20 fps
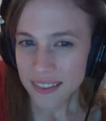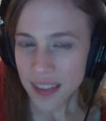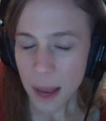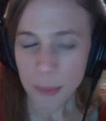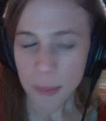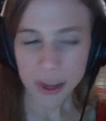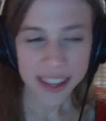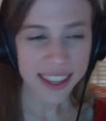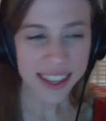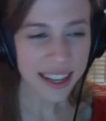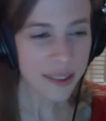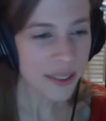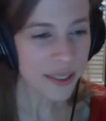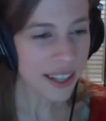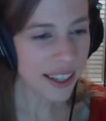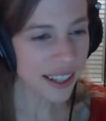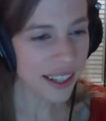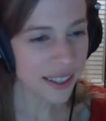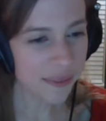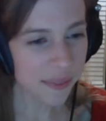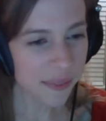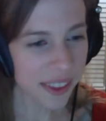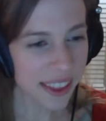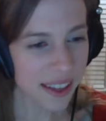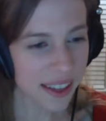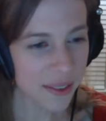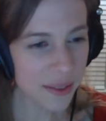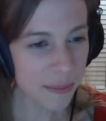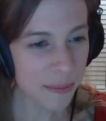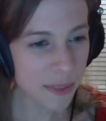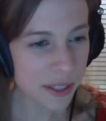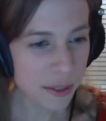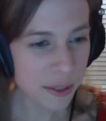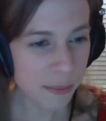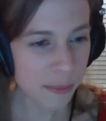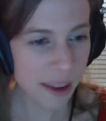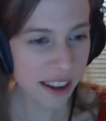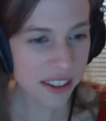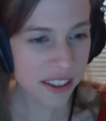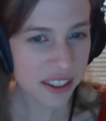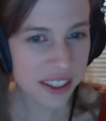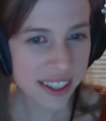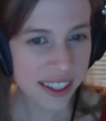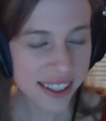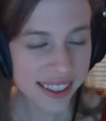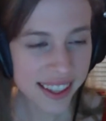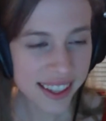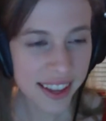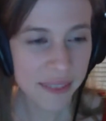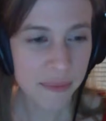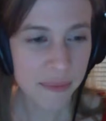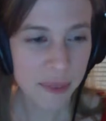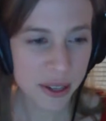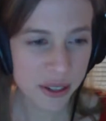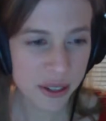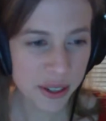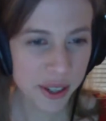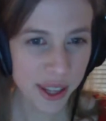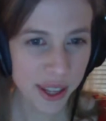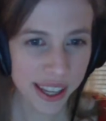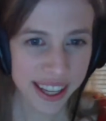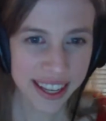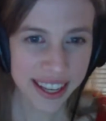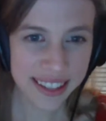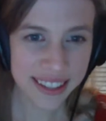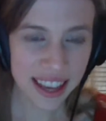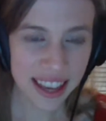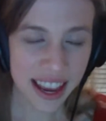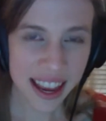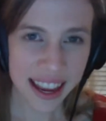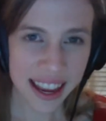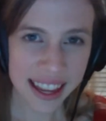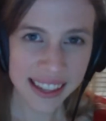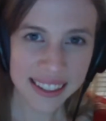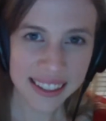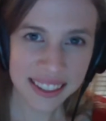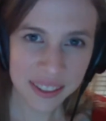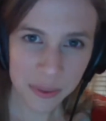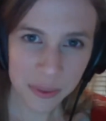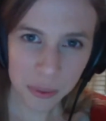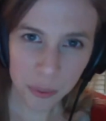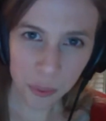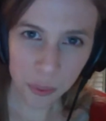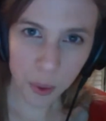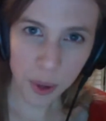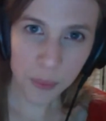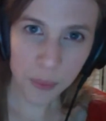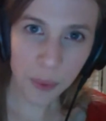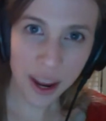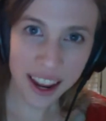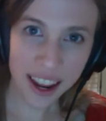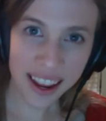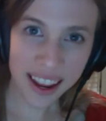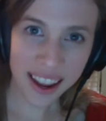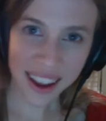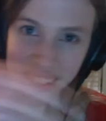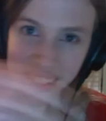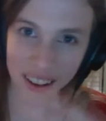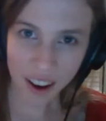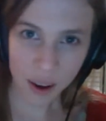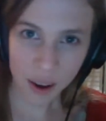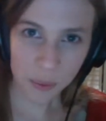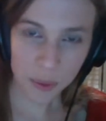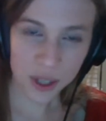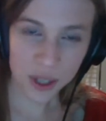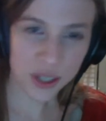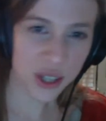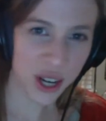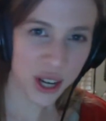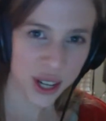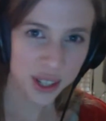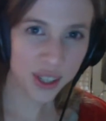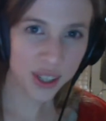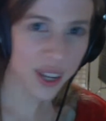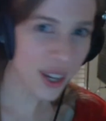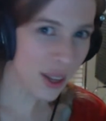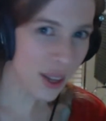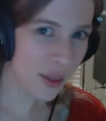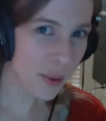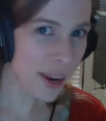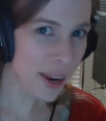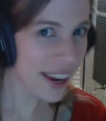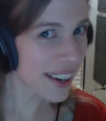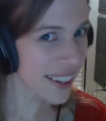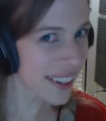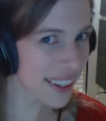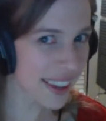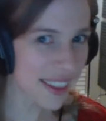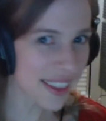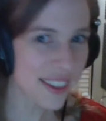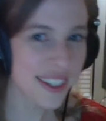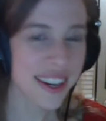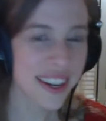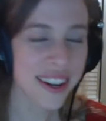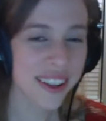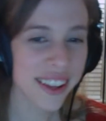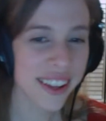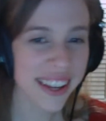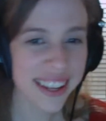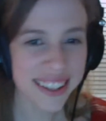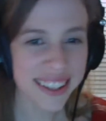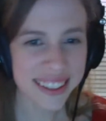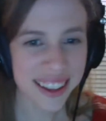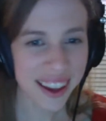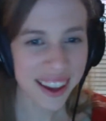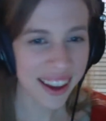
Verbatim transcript: But I think it was um, I think it was Mr. Matchstick that mentioned like he's he's one way on one channel, another way on another channel, and he I